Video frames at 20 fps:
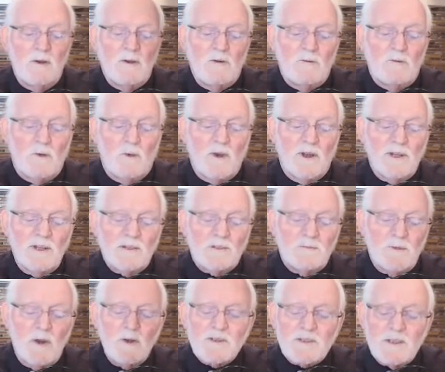For what is
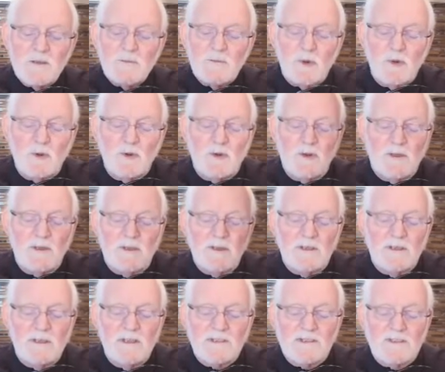most important
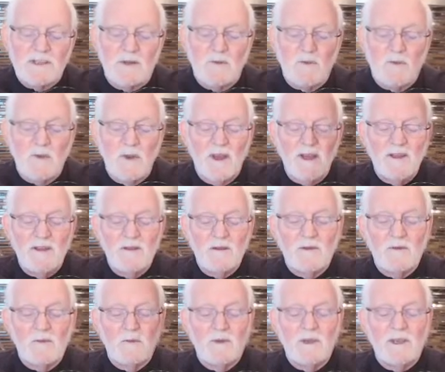is that when
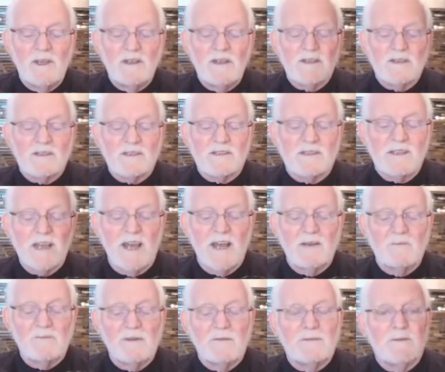we
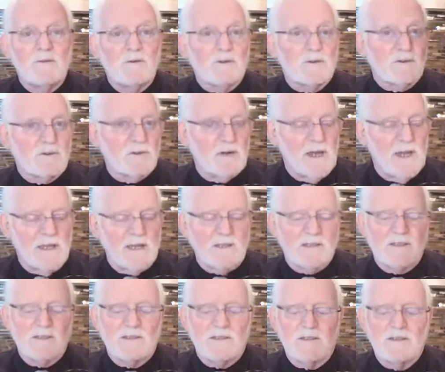stand before
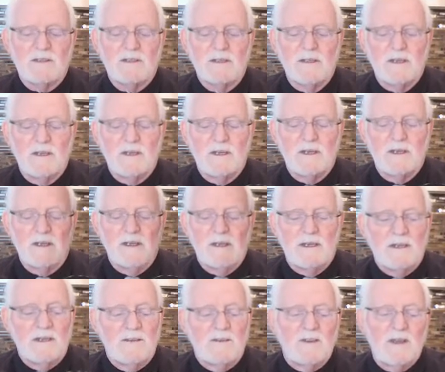Christ,
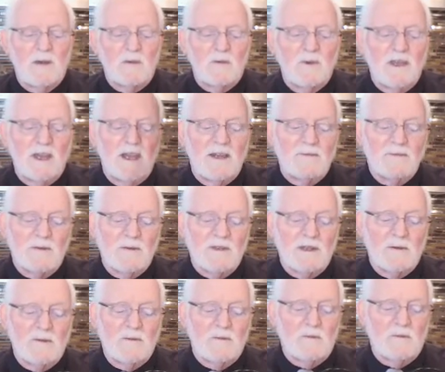that we have
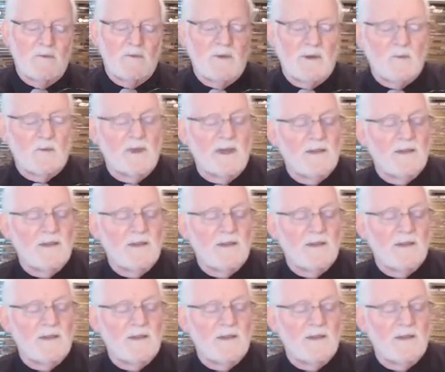that, that we